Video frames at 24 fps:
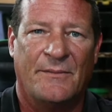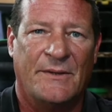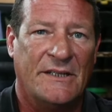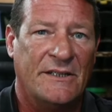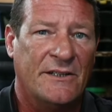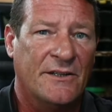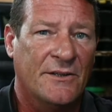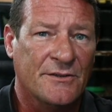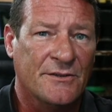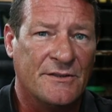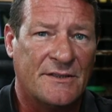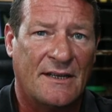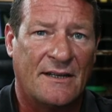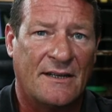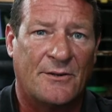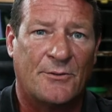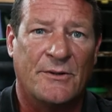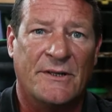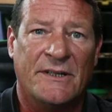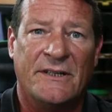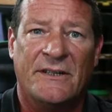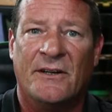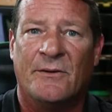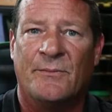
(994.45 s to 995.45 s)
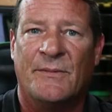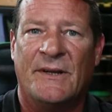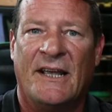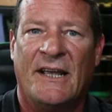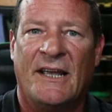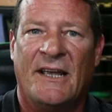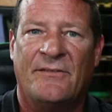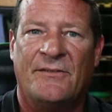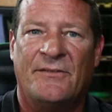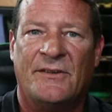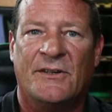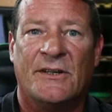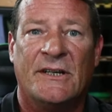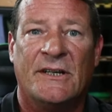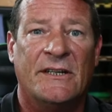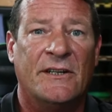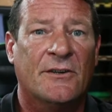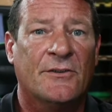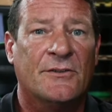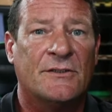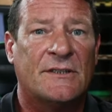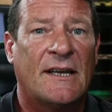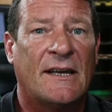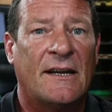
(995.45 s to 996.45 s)
He knows how to read their behavior. He
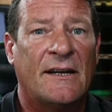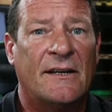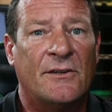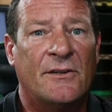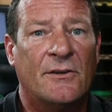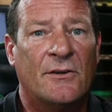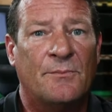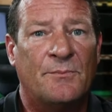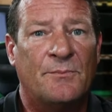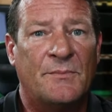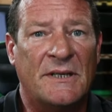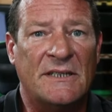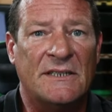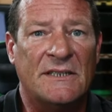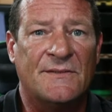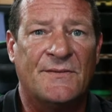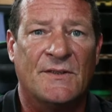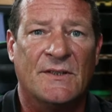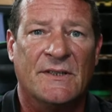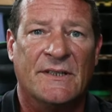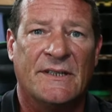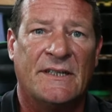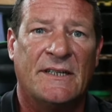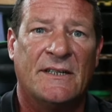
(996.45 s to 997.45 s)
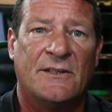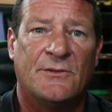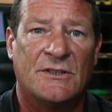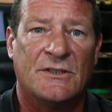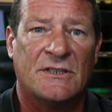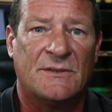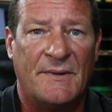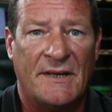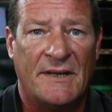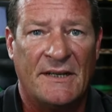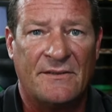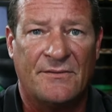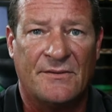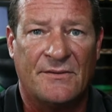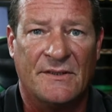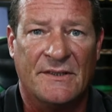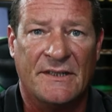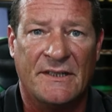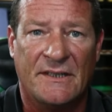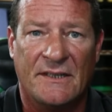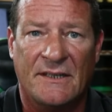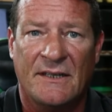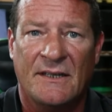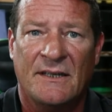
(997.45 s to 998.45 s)
knows how to do it peacefully and
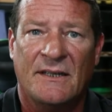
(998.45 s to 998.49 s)
respectfully.